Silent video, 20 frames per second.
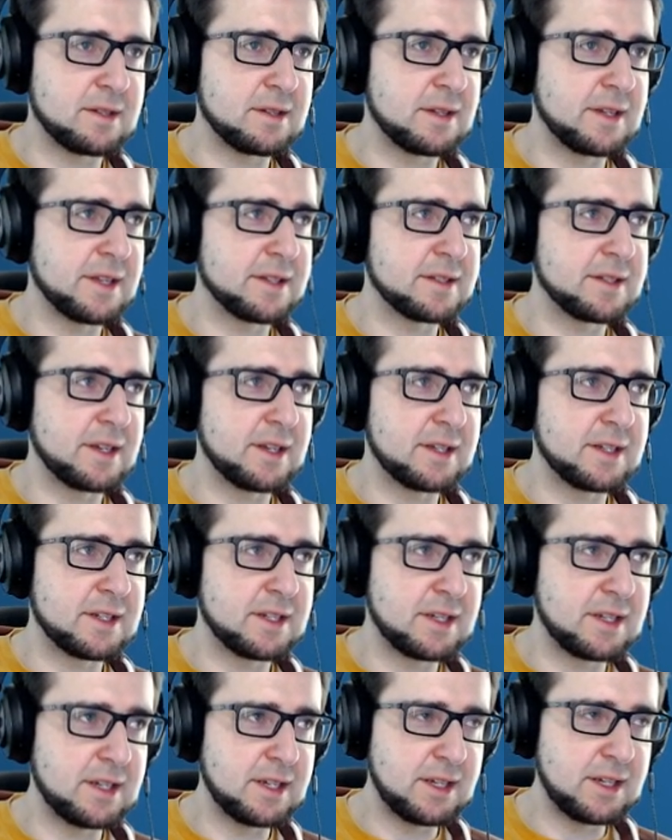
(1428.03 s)
let's say
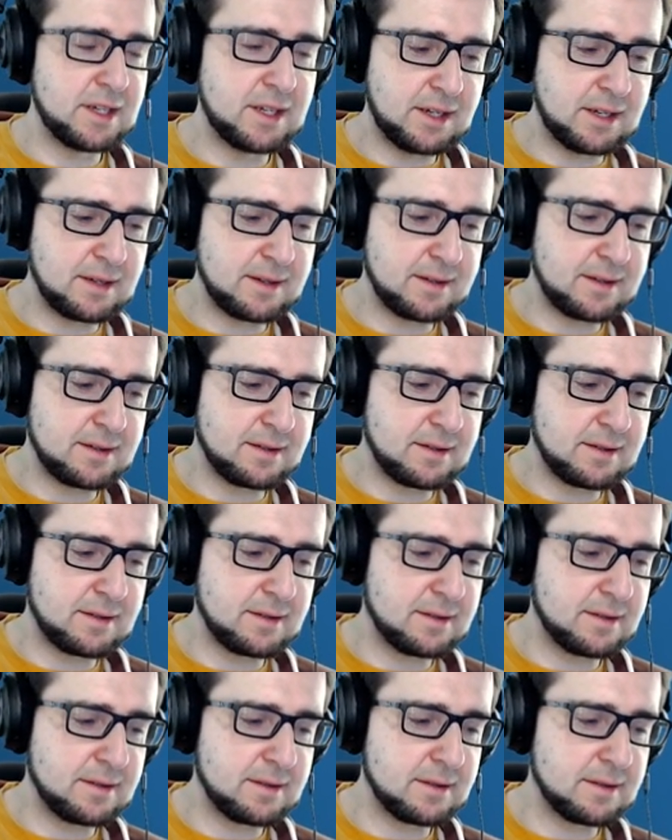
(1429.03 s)
t.
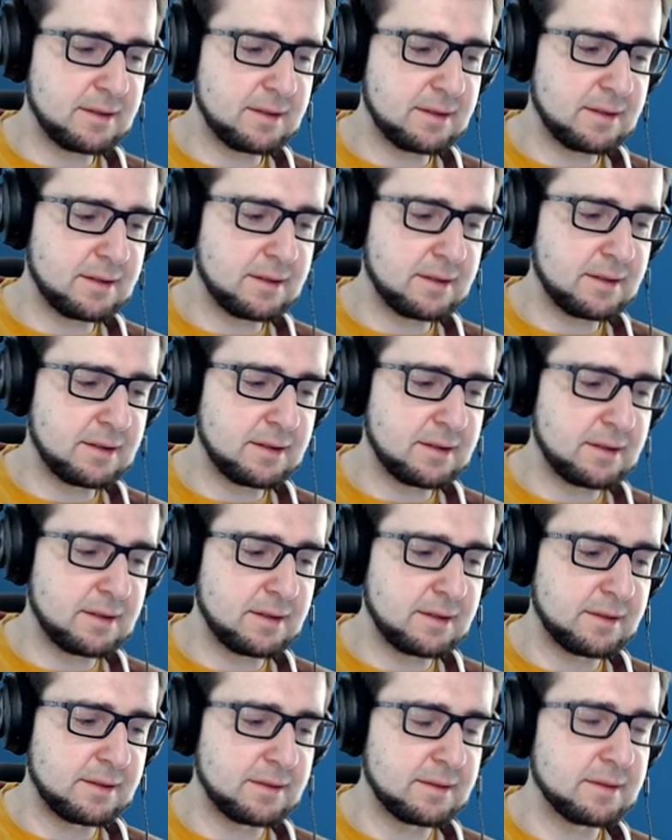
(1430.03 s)

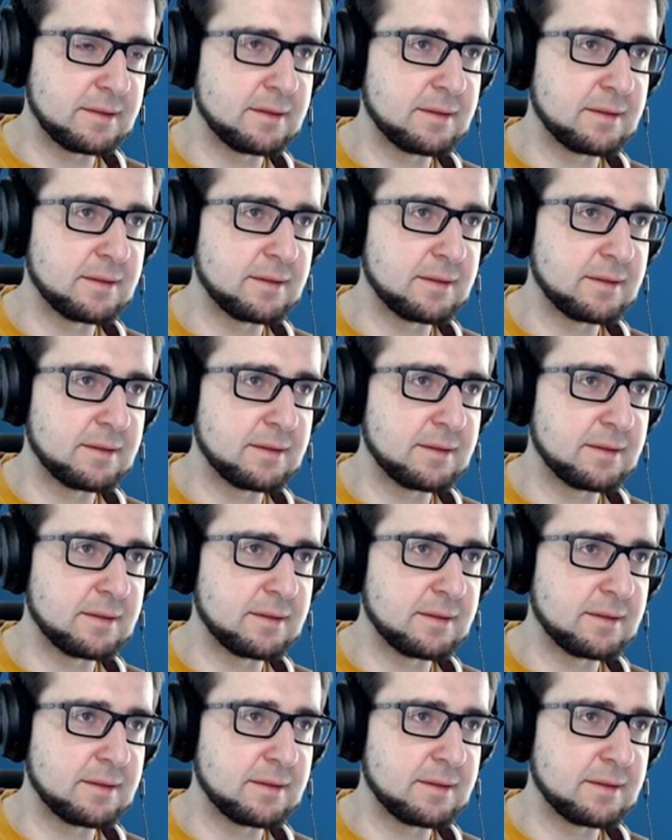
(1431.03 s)
Uh,